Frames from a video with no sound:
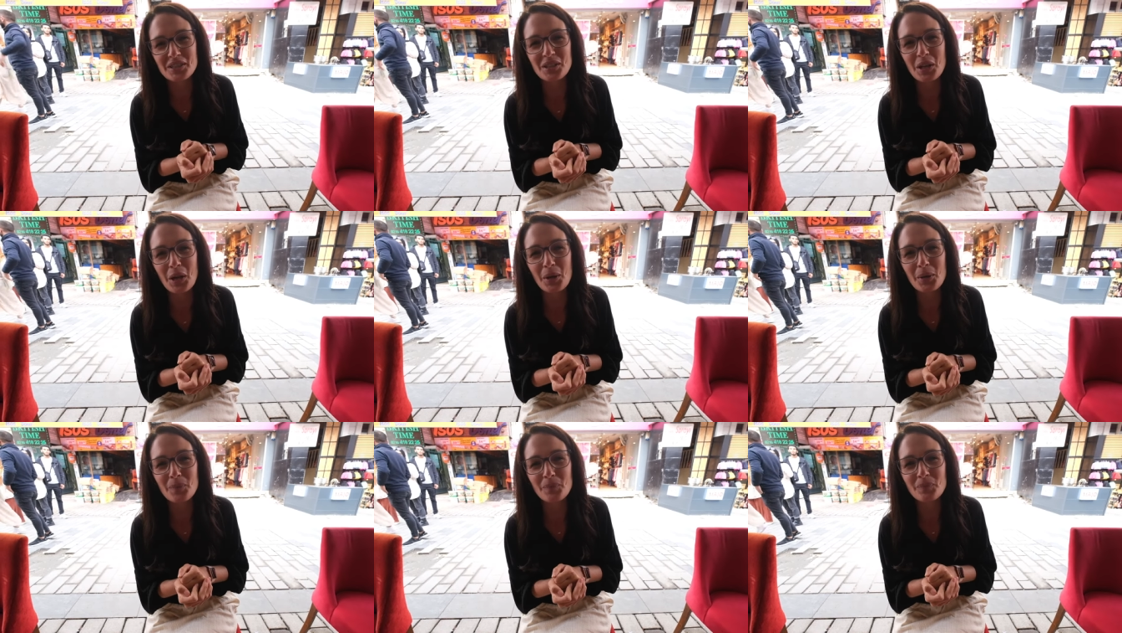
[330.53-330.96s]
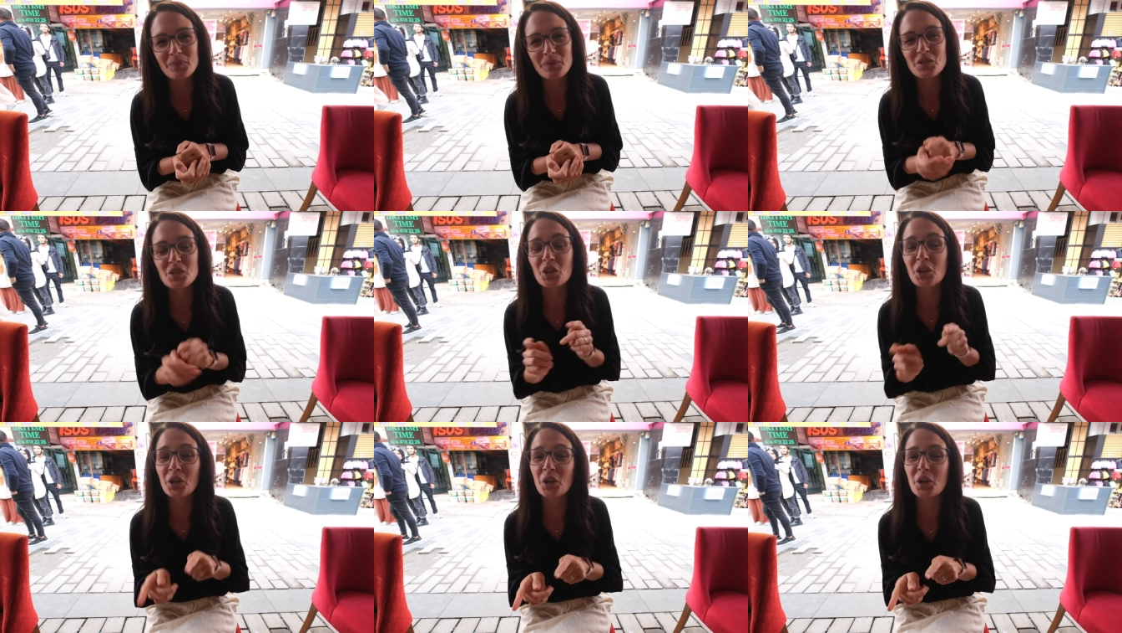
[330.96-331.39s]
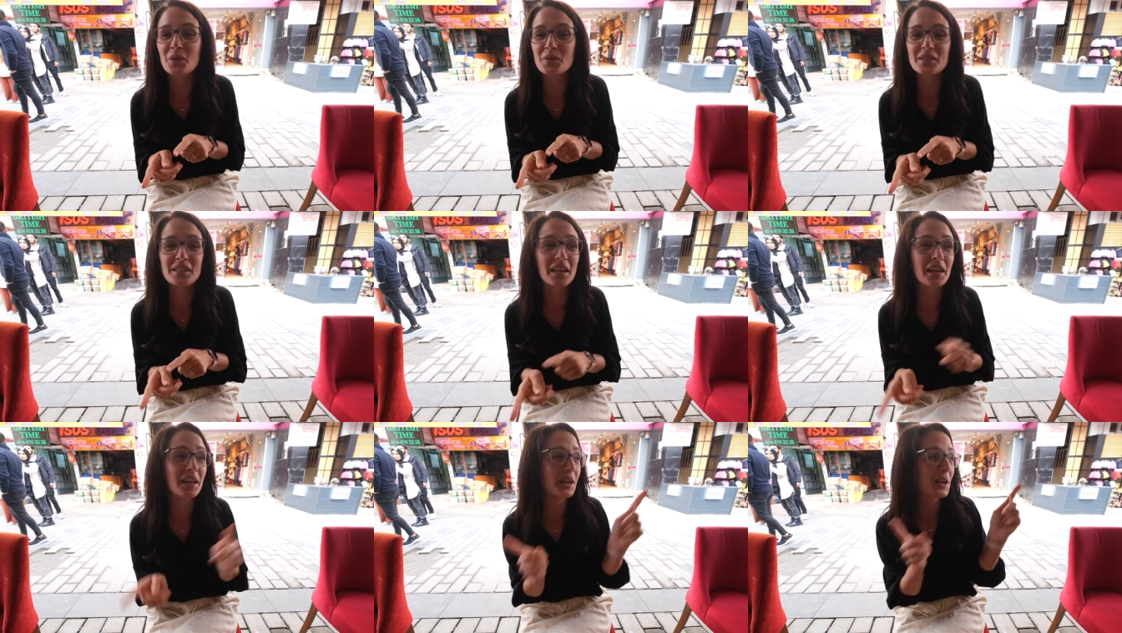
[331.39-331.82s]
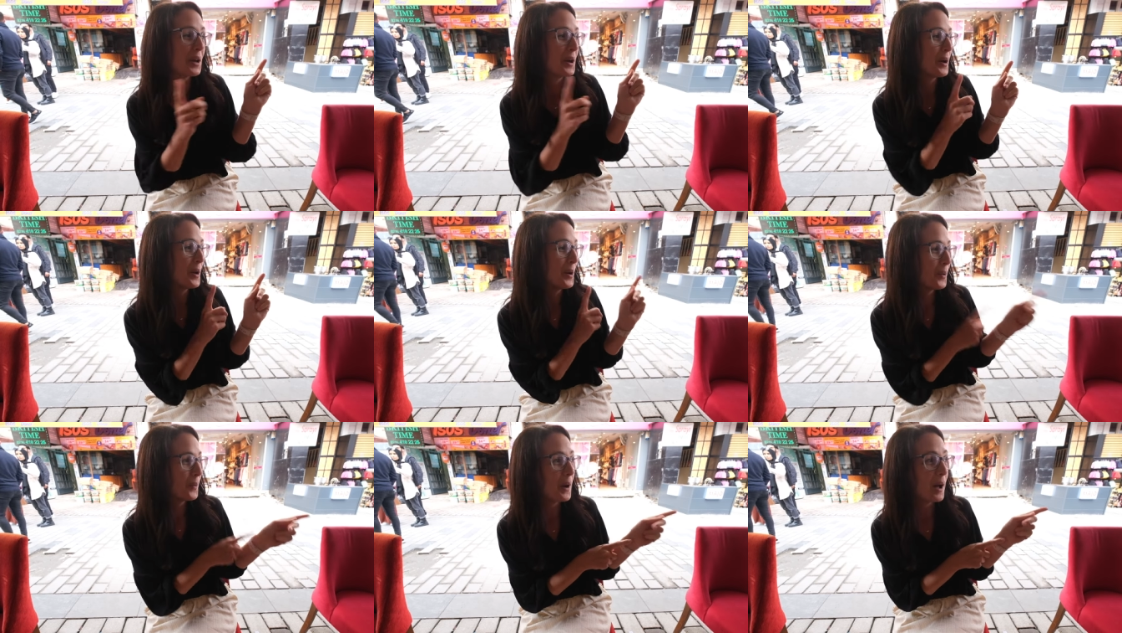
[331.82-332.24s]
So sugar goes in,
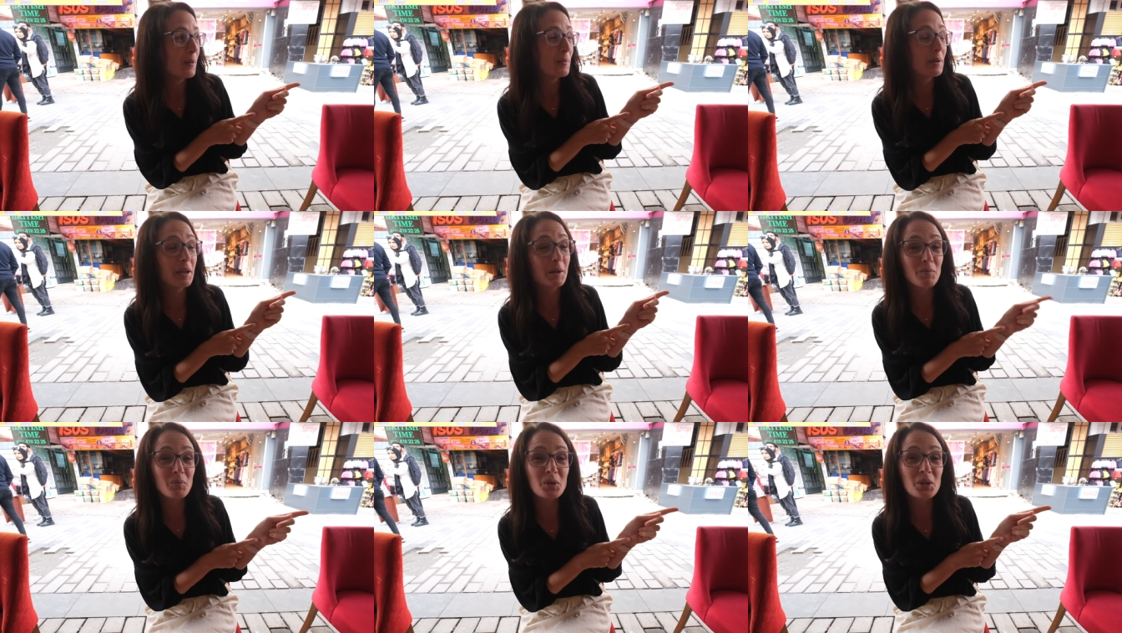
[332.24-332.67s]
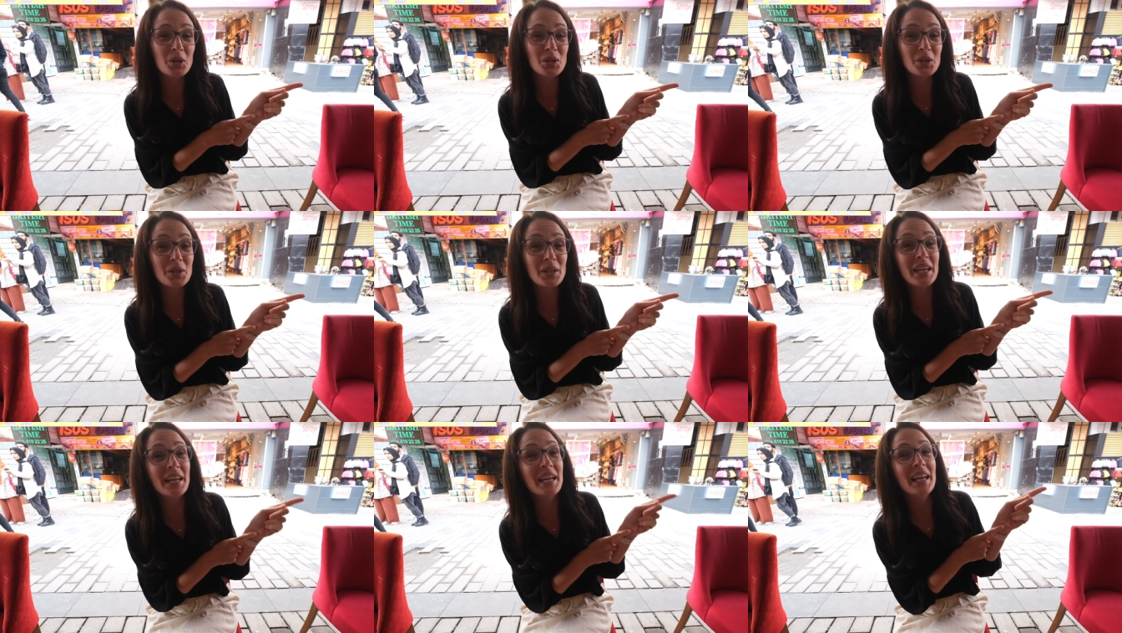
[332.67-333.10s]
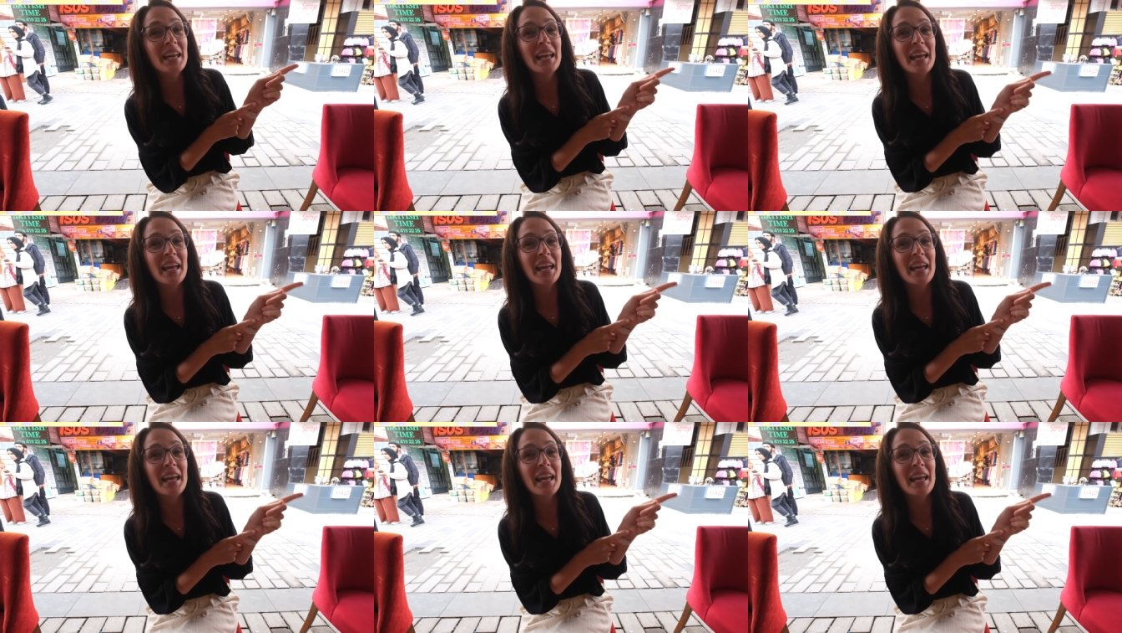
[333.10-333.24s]
while being brewed.